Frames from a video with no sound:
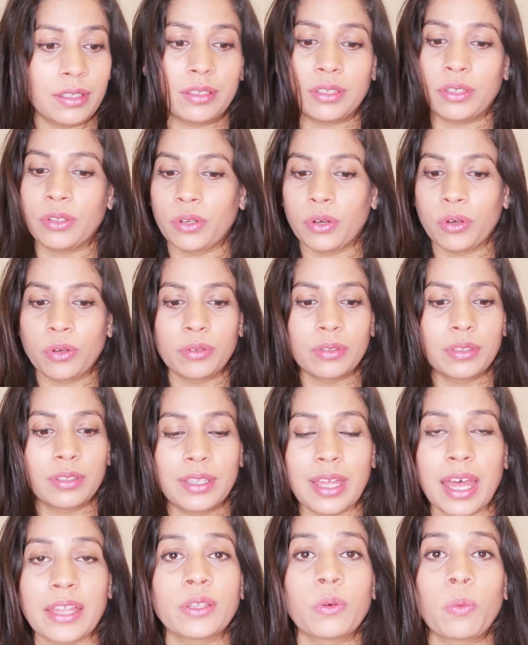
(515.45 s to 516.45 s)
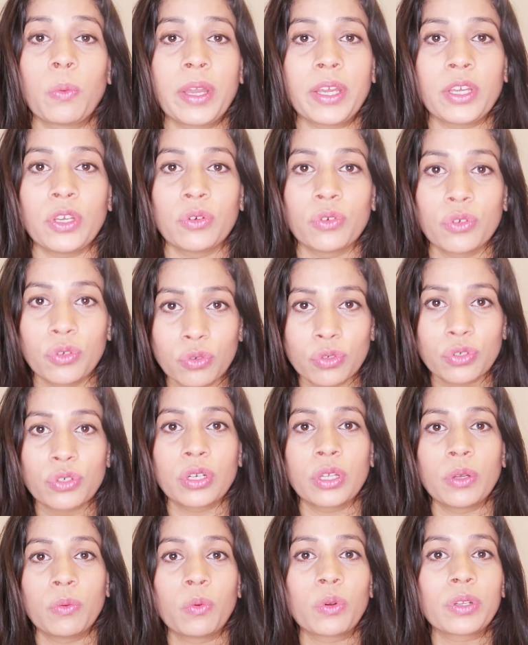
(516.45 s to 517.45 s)
than the way you
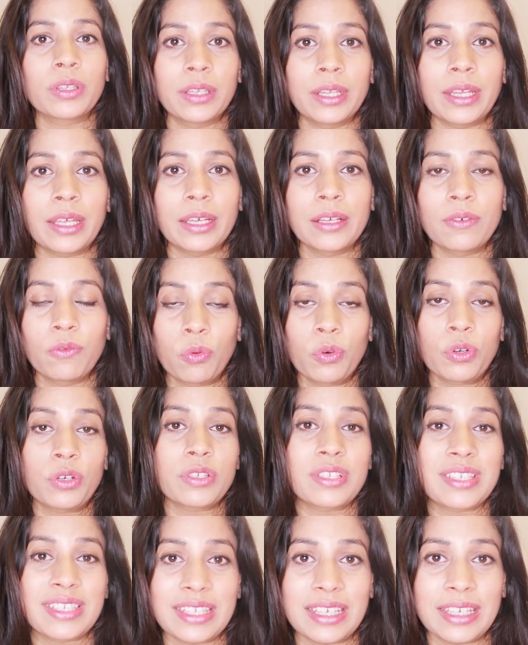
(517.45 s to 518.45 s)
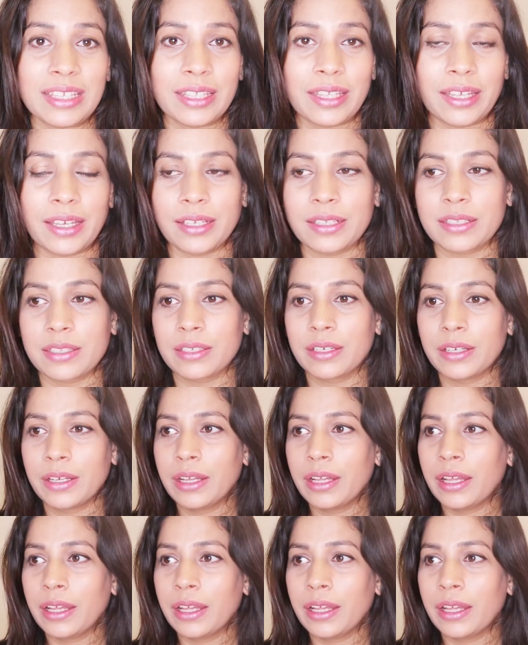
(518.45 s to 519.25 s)
usually would see things.